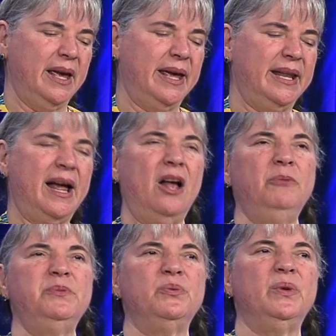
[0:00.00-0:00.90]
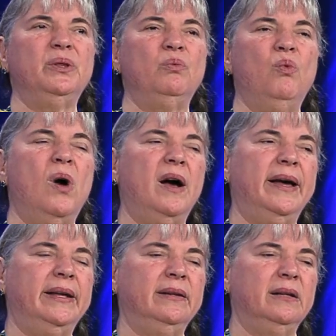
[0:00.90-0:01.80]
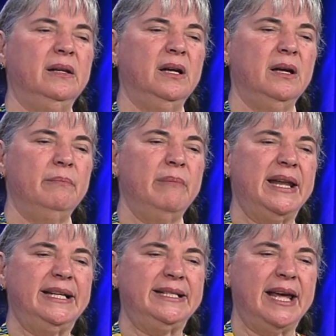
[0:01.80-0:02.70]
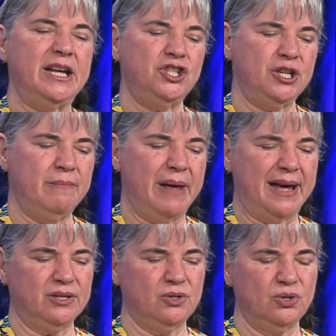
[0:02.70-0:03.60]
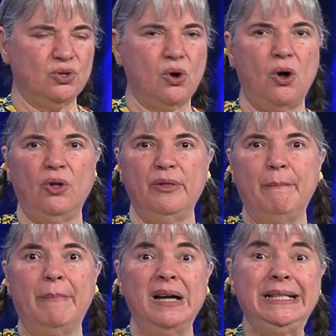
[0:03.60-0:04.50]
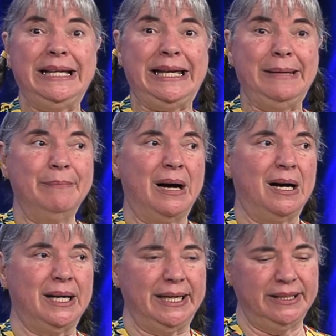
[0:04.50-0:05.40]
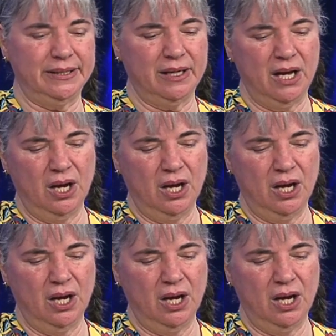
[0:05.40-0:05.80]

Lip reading: It helps with what meditation masters call the monkey mind,